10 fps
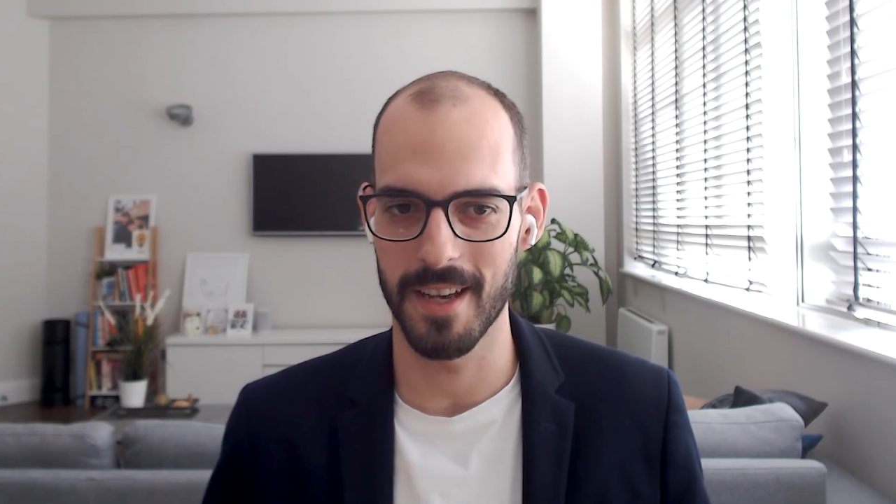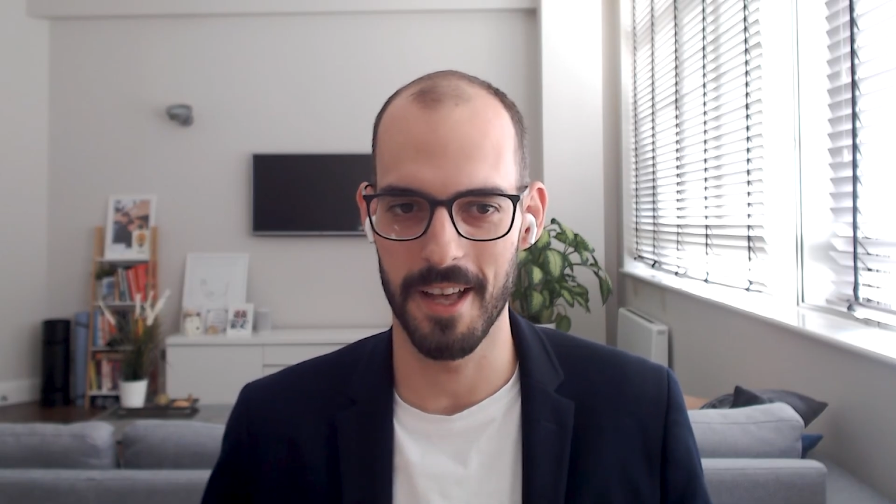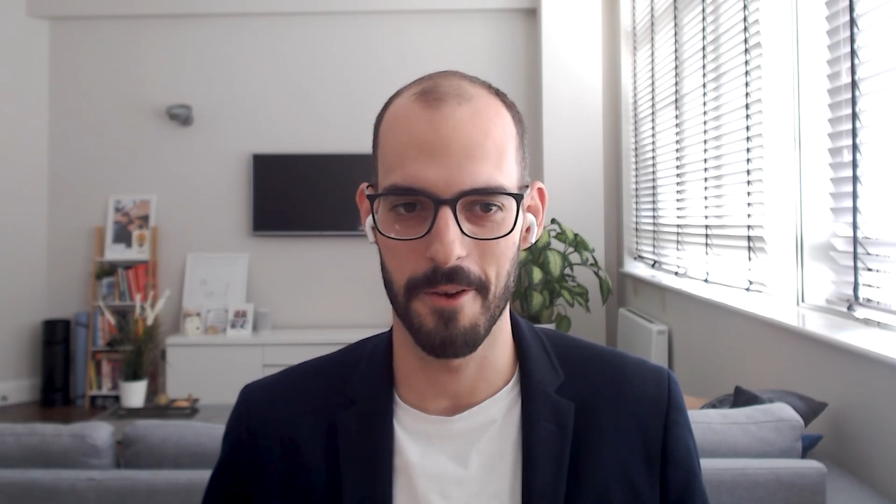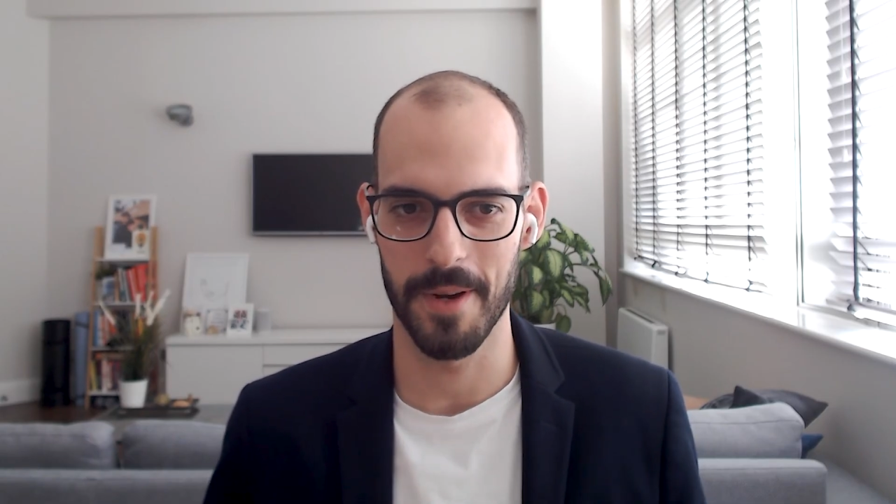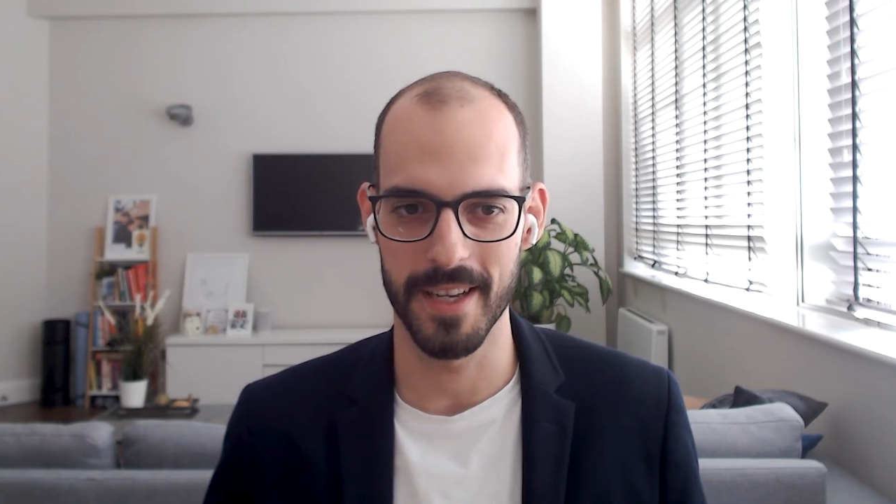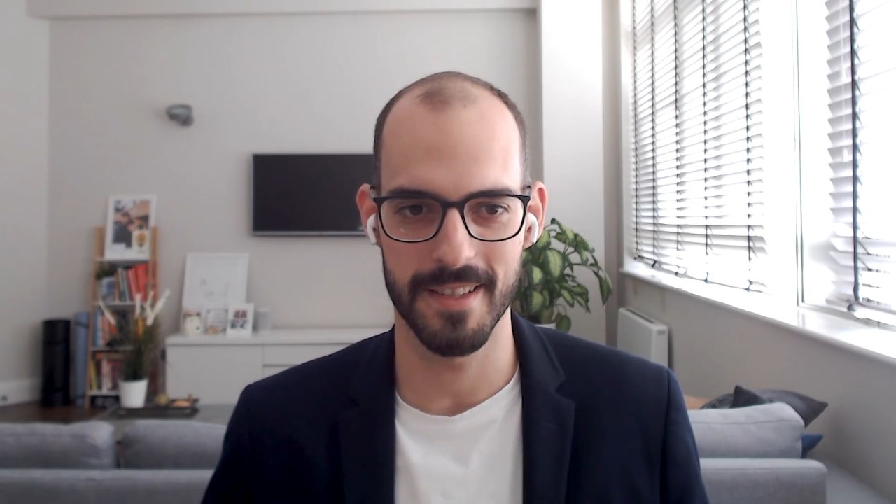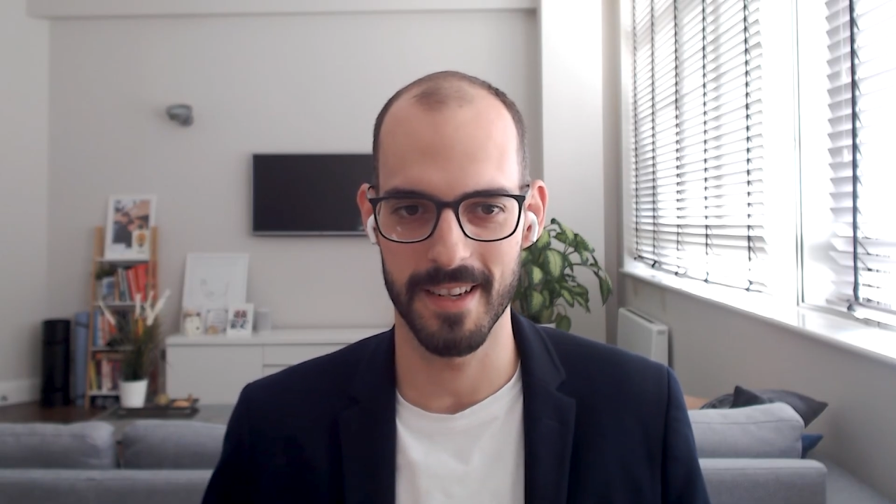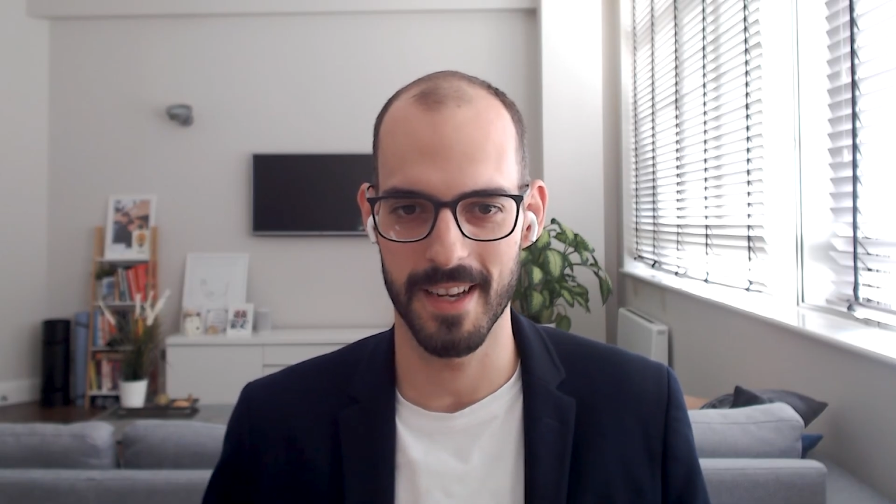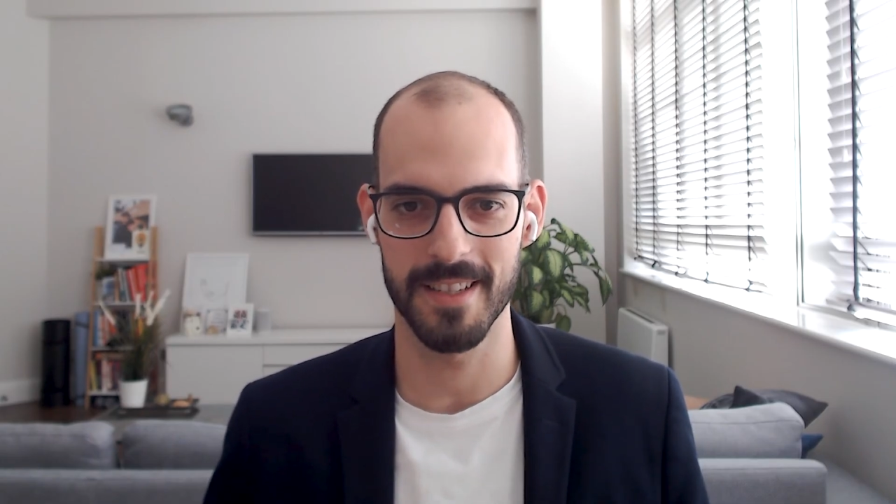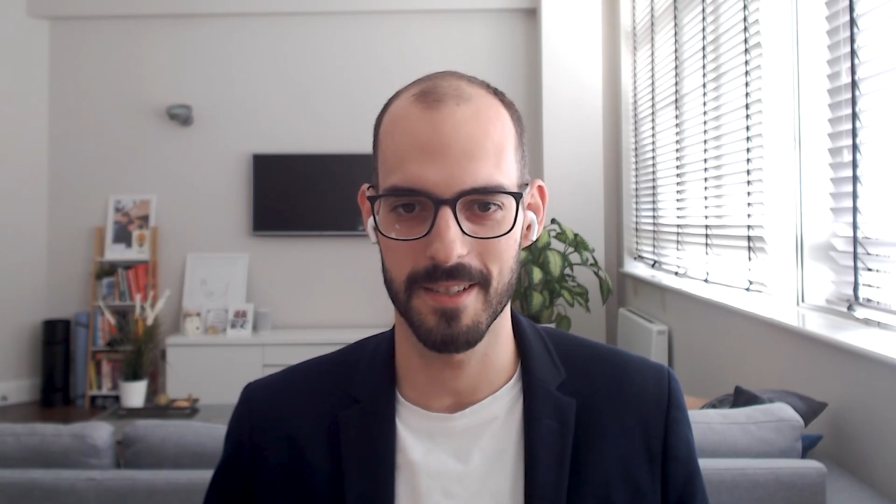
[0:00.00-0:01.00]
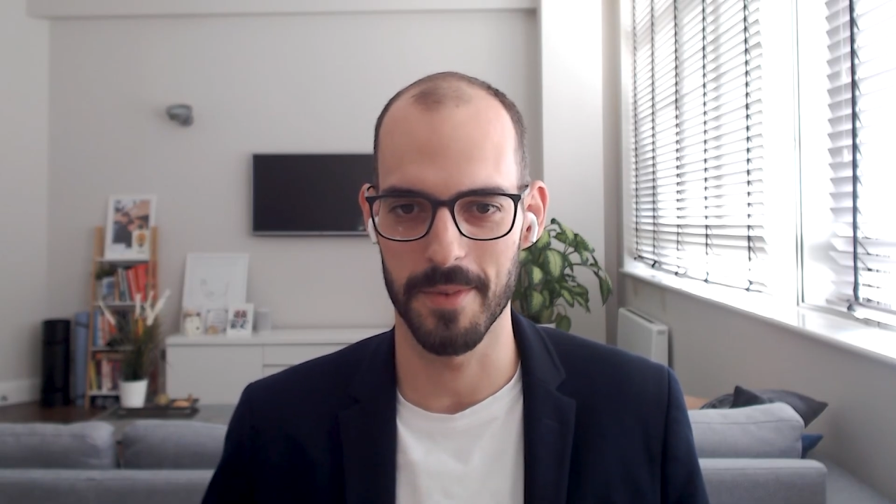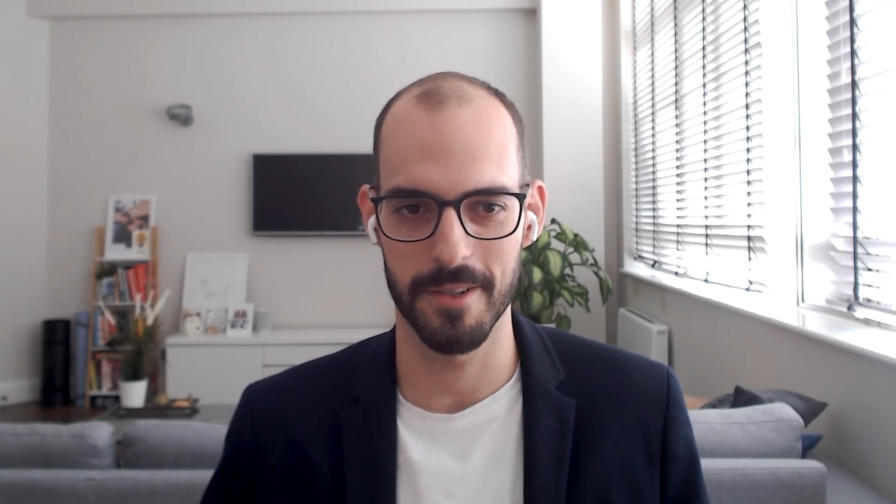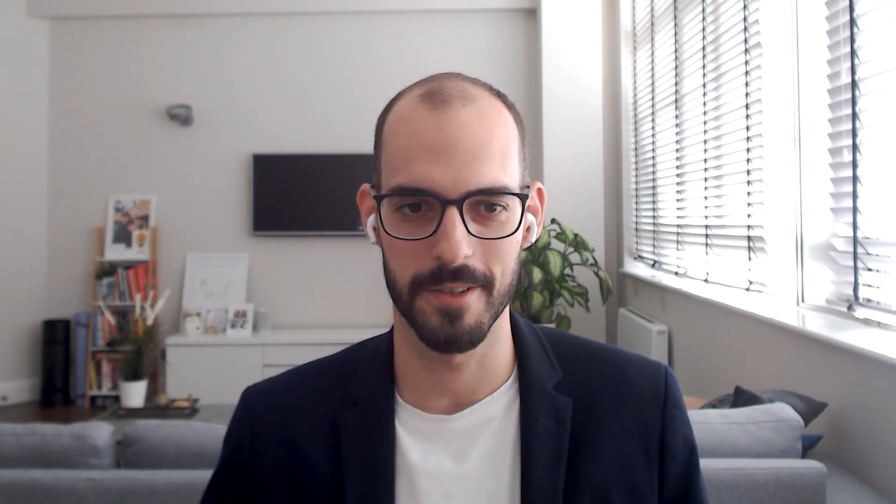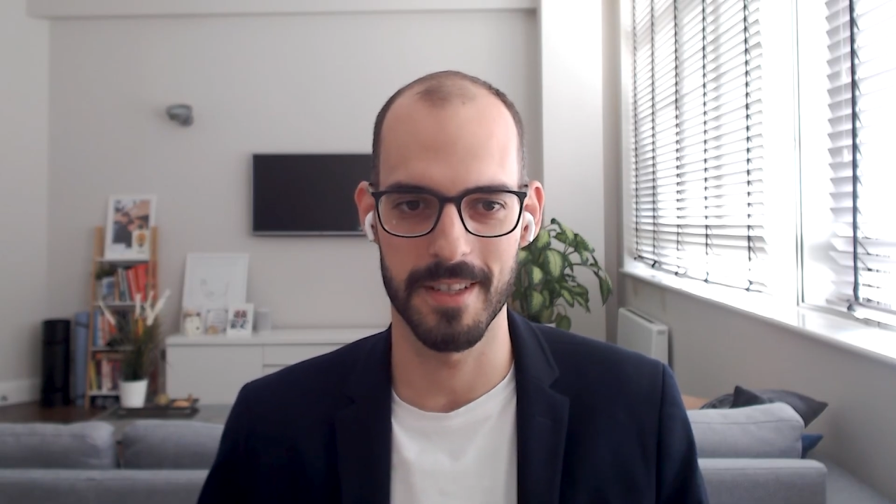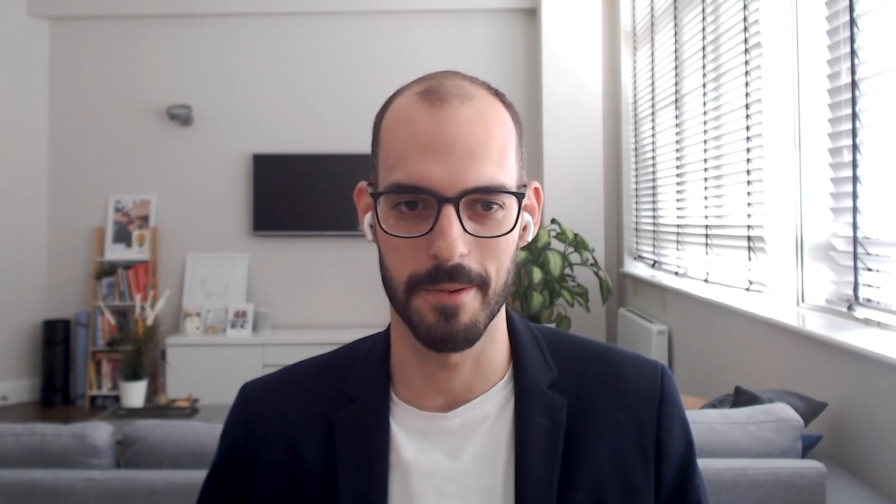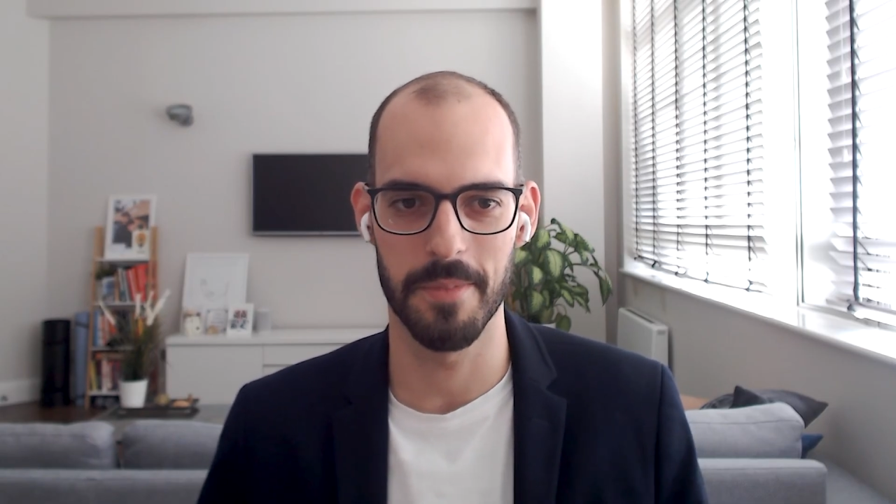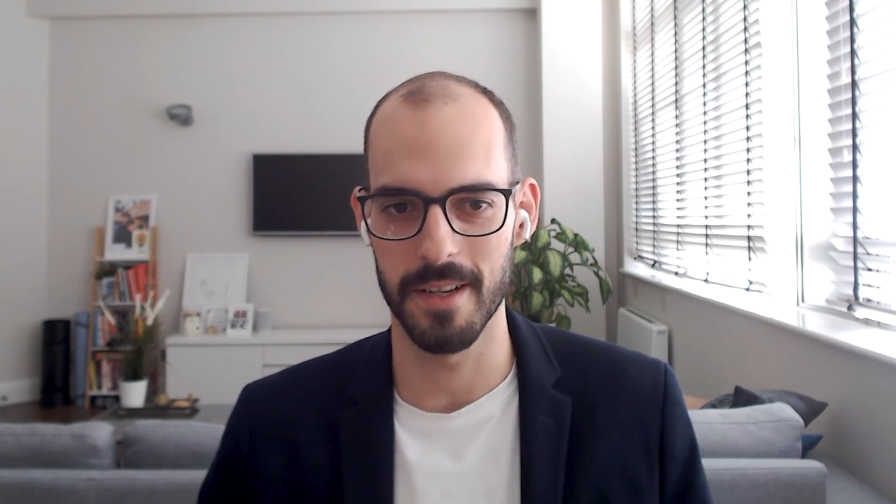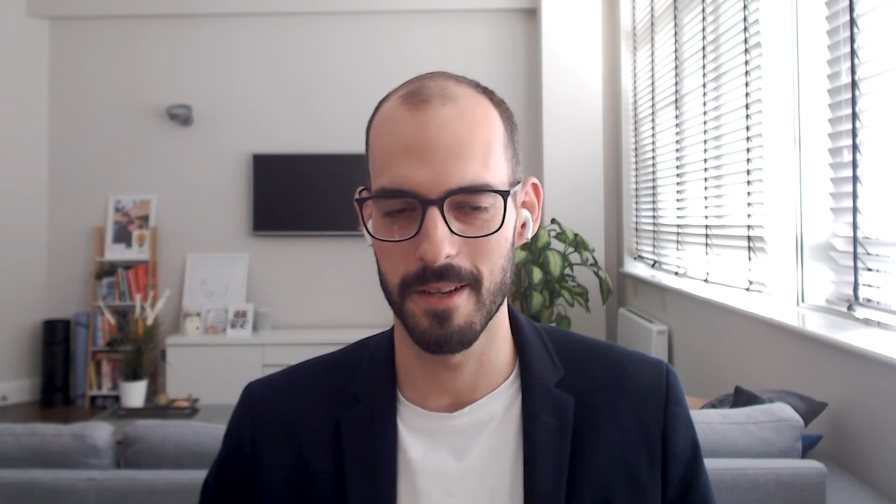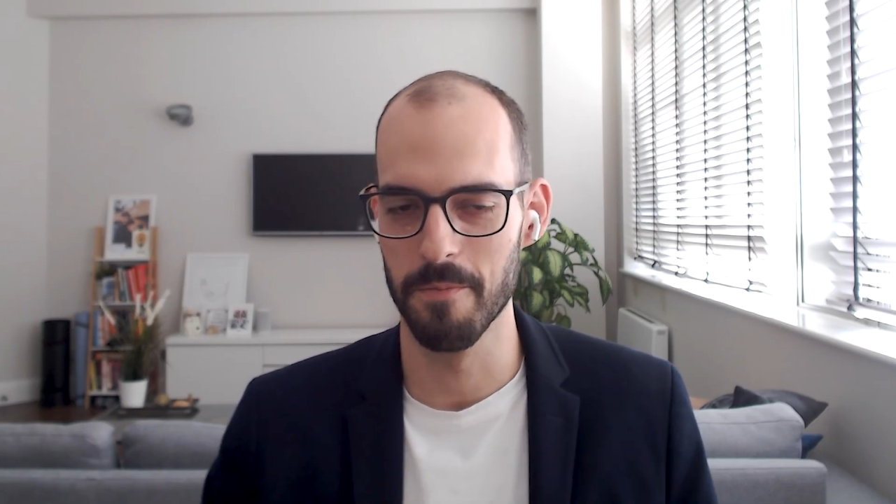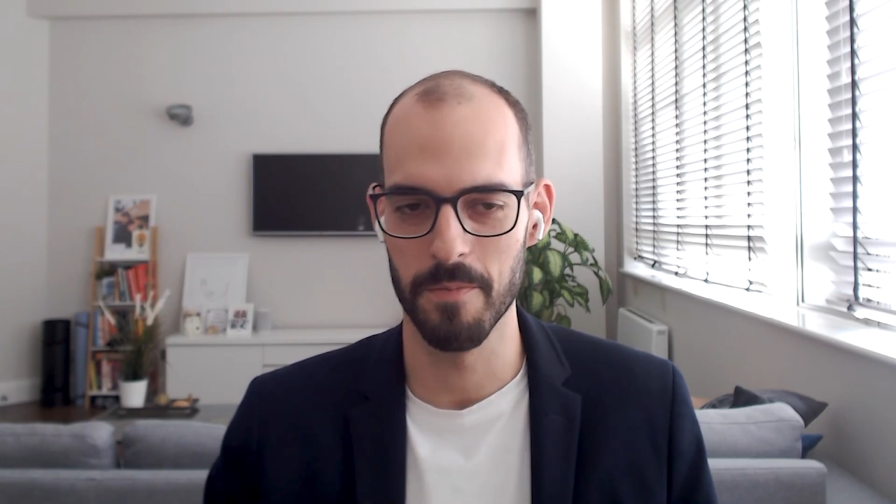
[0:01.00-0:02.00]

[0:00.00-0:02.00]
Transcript: otherwise the customer could simply